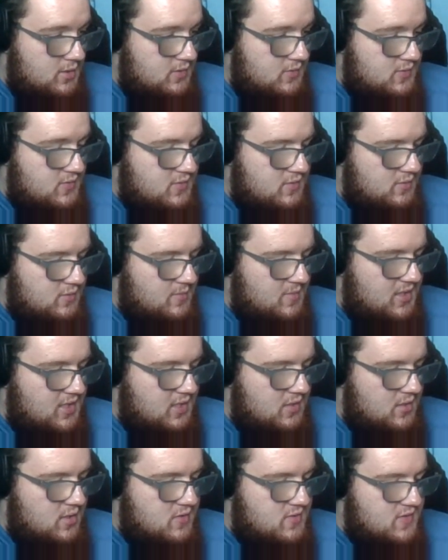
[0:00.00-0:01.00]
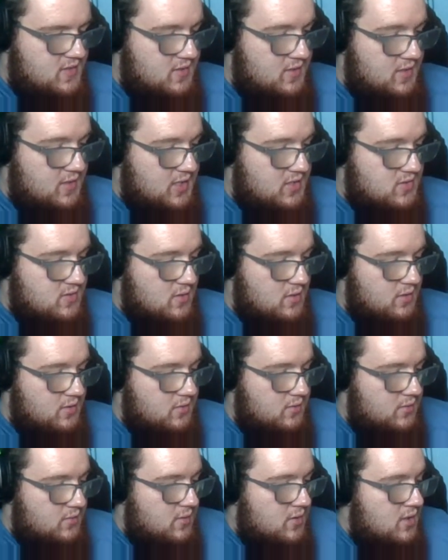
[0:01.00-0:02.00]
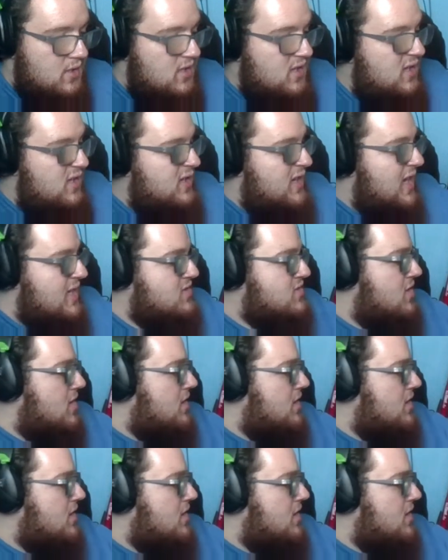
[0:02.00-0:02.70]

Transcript: So let me get on to the next article. Next